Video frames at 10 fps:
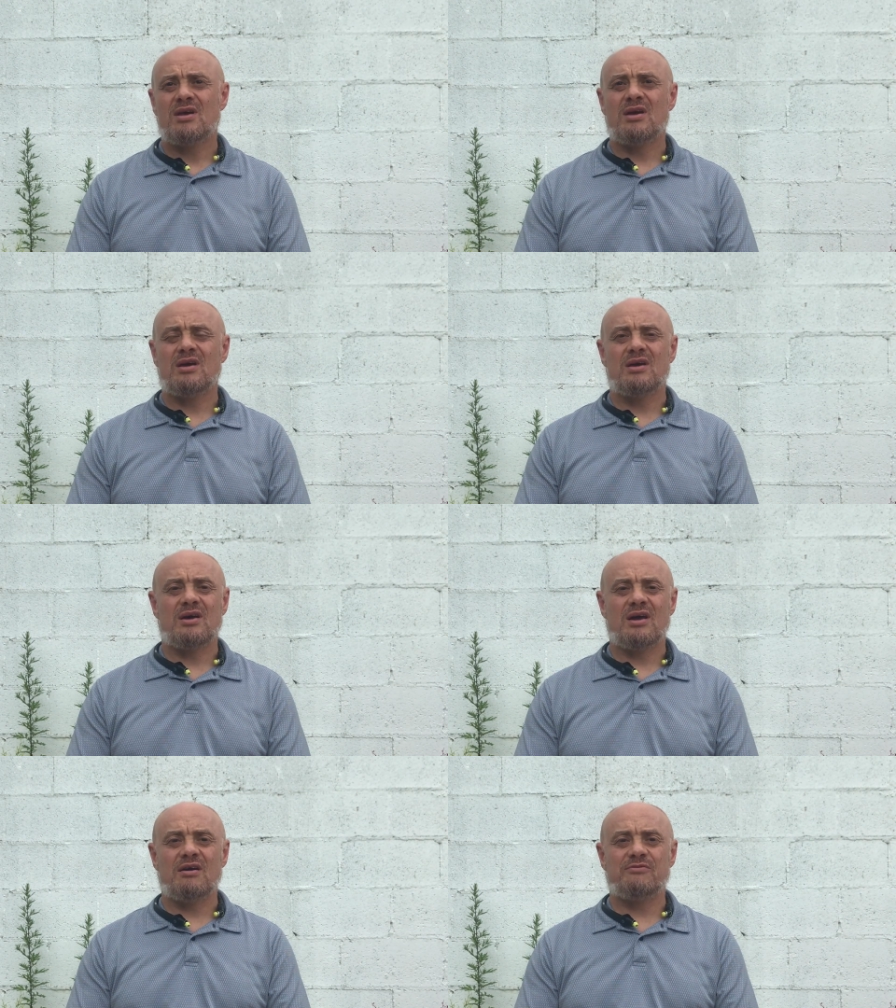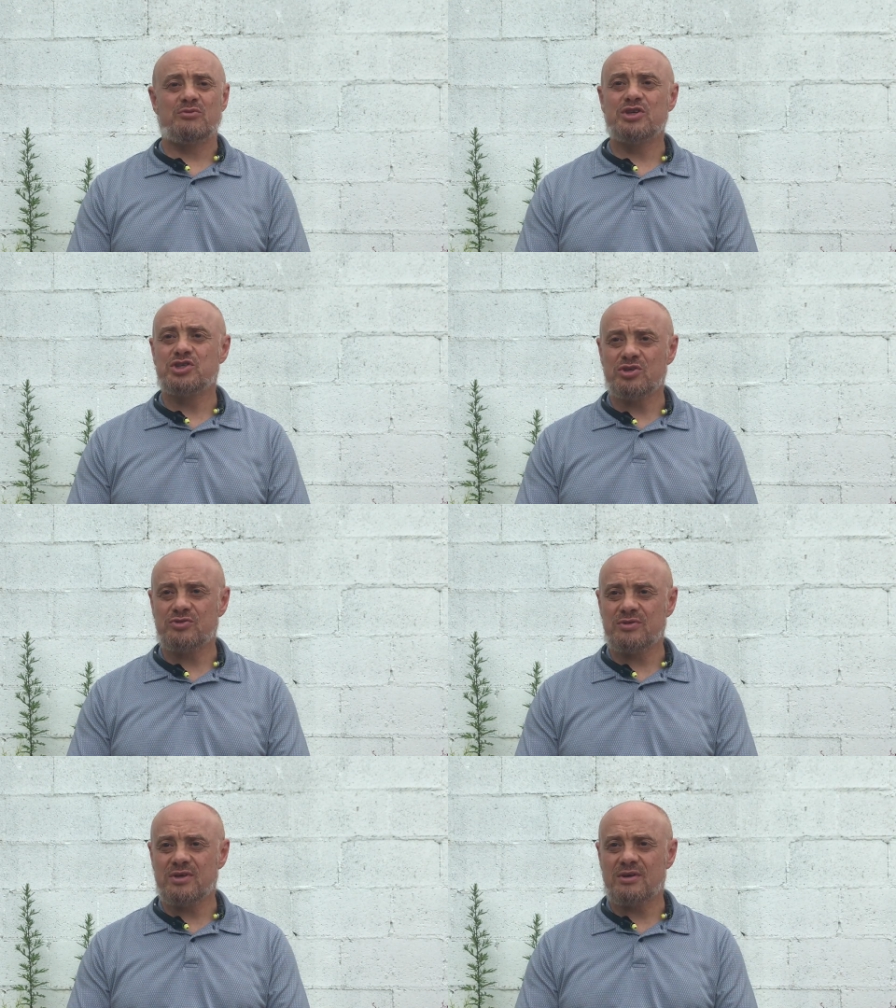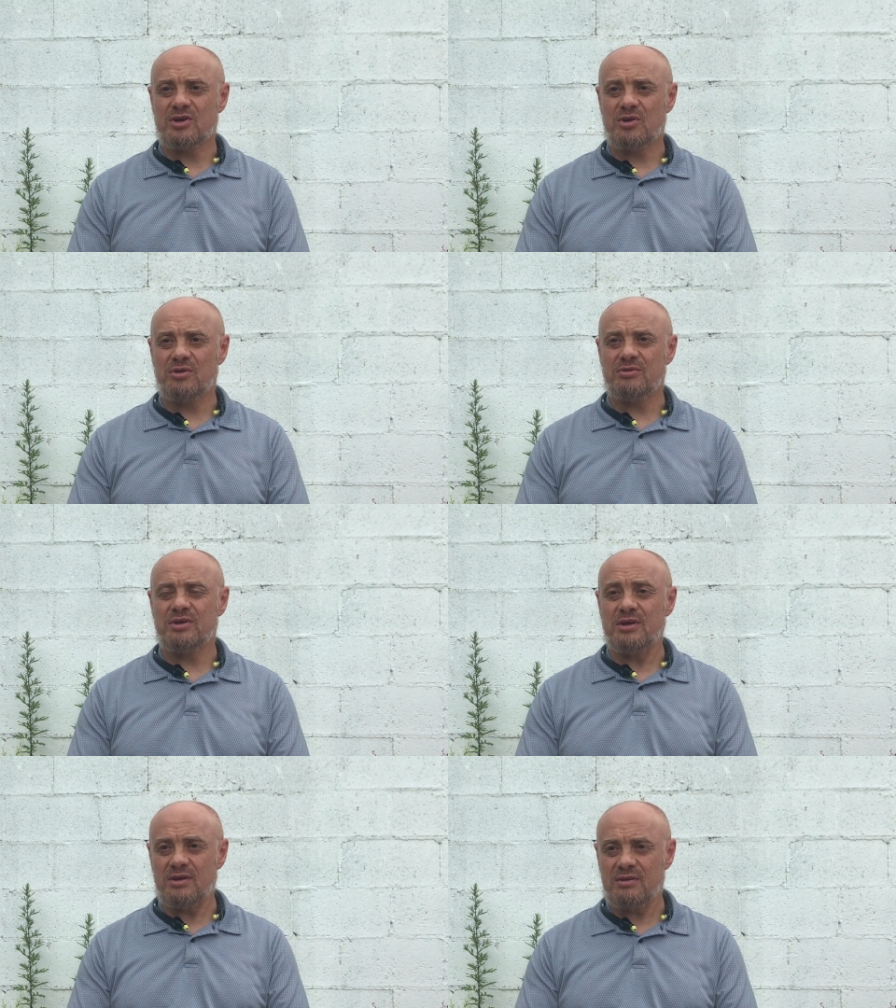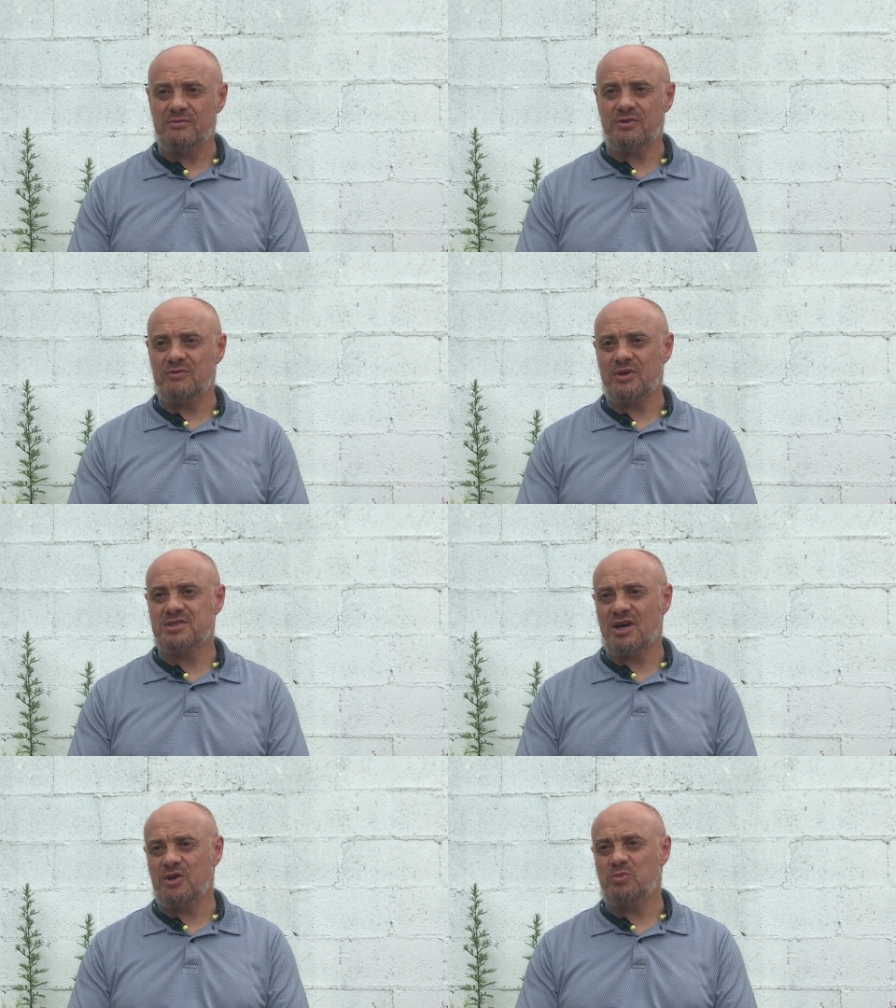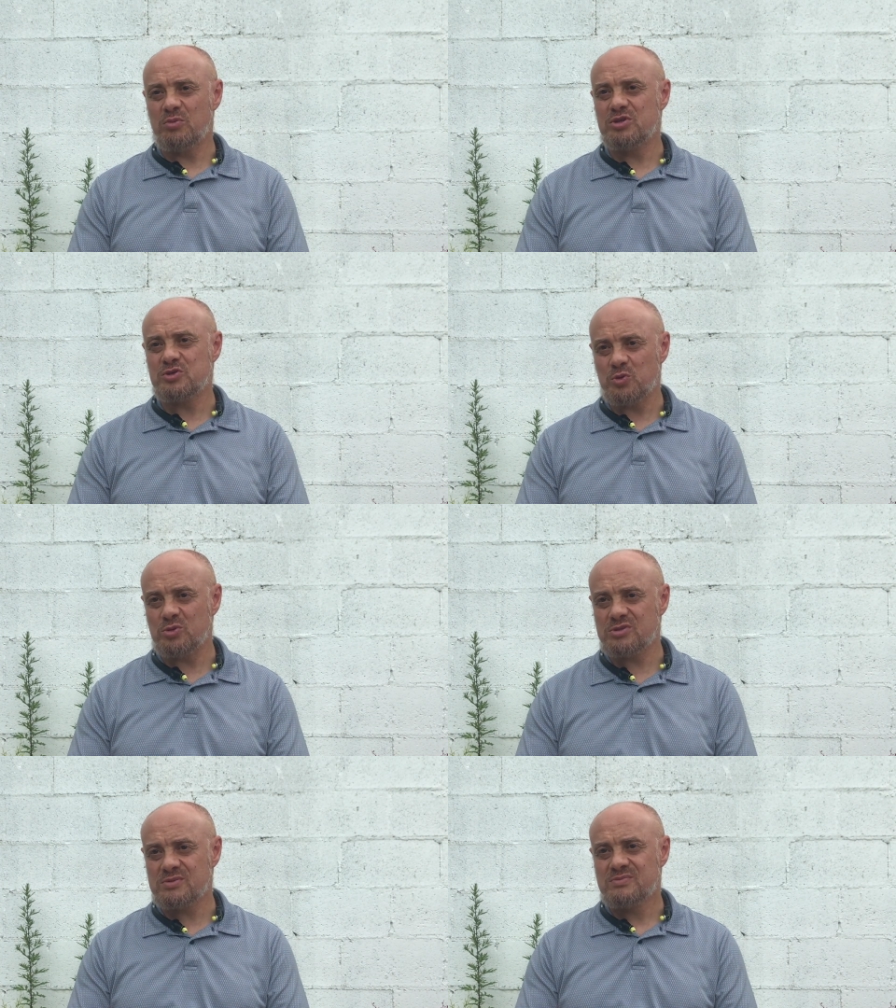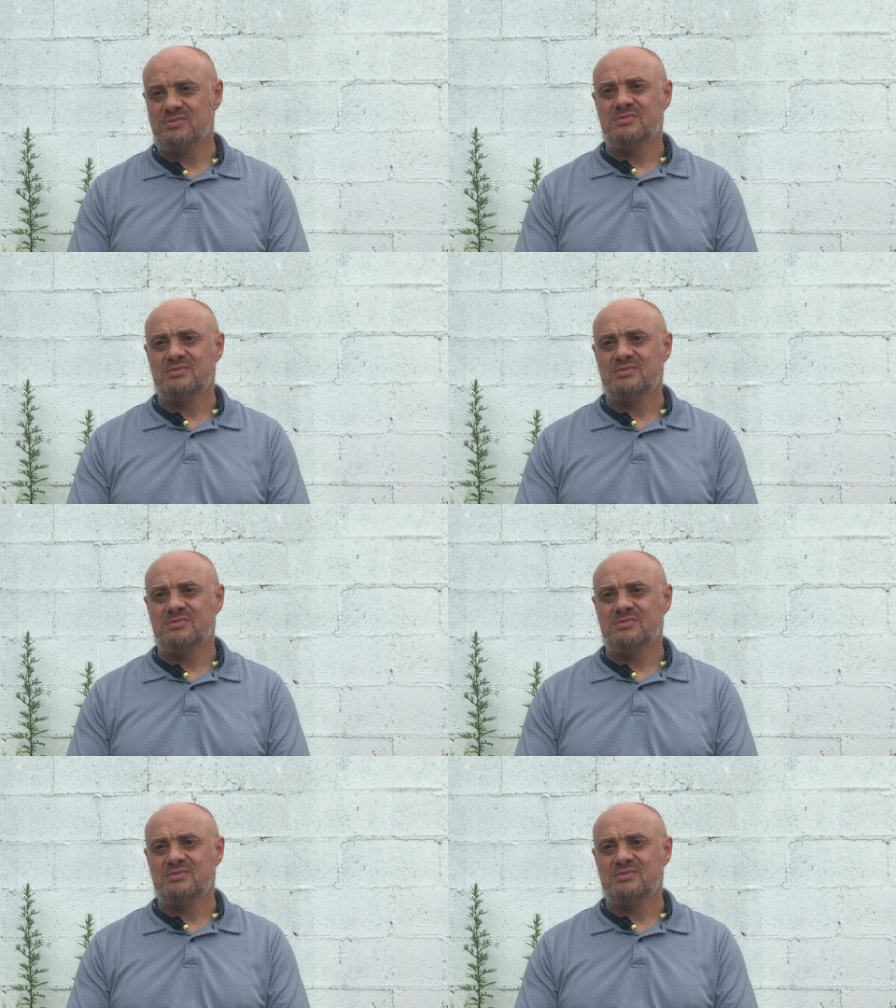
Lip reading: And I have three children that are currently in Fairfax County Public Schools.